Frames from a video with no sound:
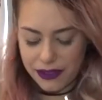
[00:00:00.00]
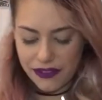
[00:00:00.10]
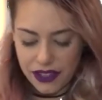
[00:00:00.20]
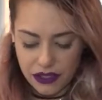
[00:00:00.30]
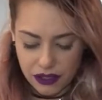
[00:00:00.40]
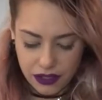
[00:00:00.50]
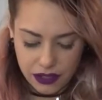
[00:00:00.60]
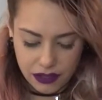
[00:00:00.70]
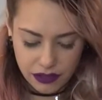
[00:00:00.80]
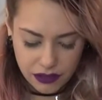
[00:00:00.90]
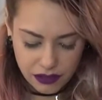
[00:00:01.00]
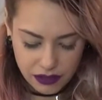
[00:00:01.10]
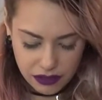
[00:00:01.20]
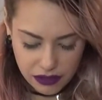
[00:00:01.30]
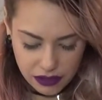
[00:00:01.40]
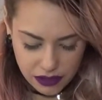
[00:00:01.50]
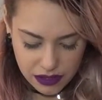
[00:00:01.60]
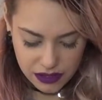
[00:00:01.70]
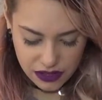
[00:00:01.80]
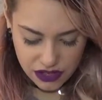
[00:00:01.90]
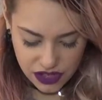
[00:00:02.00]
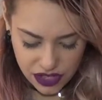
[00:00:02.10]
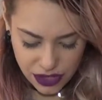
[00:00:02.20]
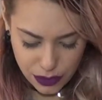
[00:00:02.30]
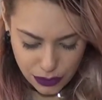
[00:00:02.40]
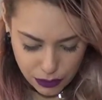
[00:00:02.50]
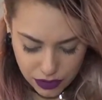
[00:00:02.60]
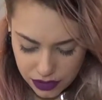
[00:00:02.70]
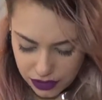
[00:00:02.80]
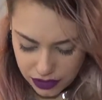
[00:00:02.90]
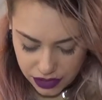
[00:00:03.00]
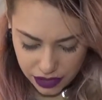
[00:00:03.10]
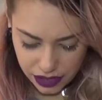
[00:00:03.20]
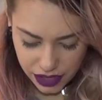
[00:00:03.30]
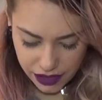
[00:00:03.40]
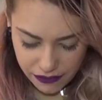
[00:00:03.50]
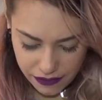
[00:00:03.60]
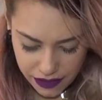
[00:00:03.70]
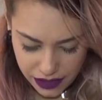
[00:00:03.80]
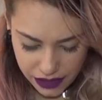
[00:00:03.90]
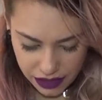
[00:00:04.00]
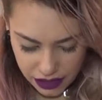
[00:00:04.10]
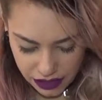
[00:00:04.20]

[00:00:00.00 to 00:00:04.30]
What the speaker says: to my fingers. Shoot, this is not fun.